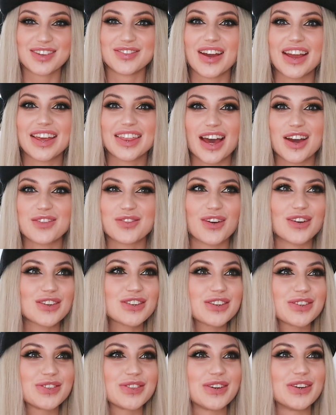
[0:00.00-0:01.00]
to make that
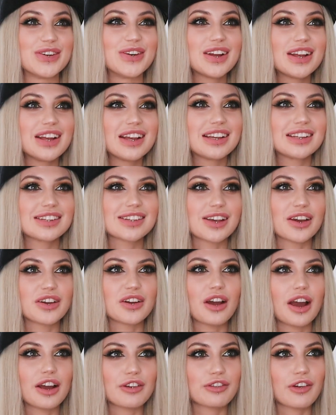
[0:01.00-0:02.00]
possible. So
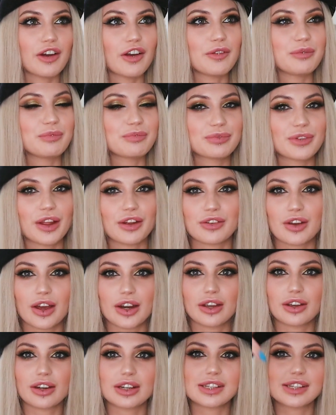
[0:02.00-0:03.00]
I've kind
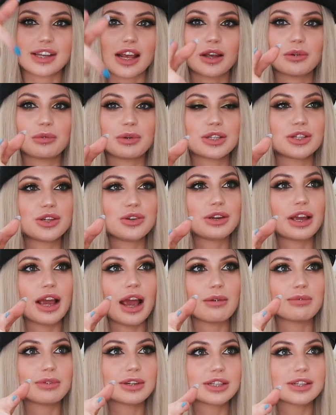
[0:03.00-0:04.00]
of got a setup with 2
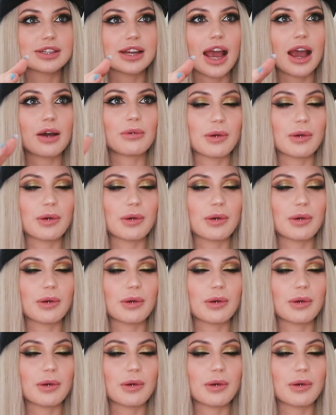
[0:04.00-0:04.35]
cameras now.